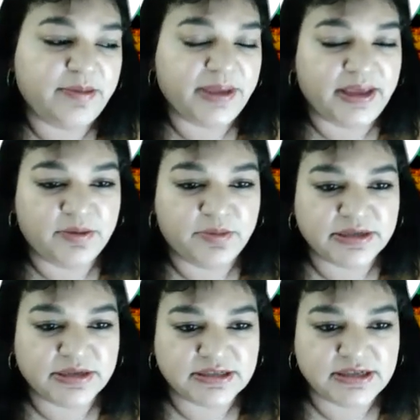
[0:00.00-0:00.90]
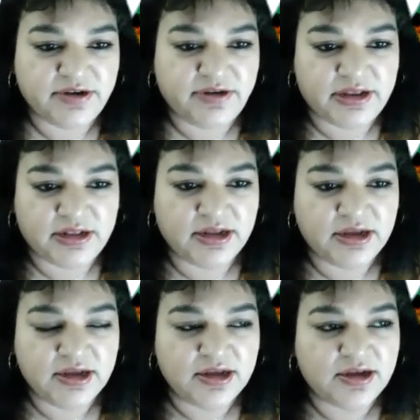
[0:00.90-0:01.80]
I became a pescatarian
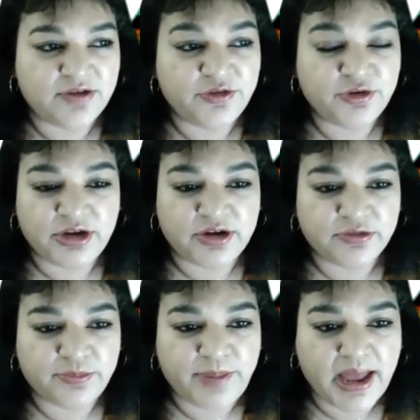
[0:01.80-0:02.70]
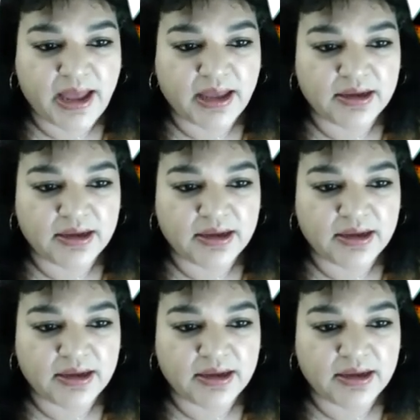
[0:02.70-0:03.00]
a few years back.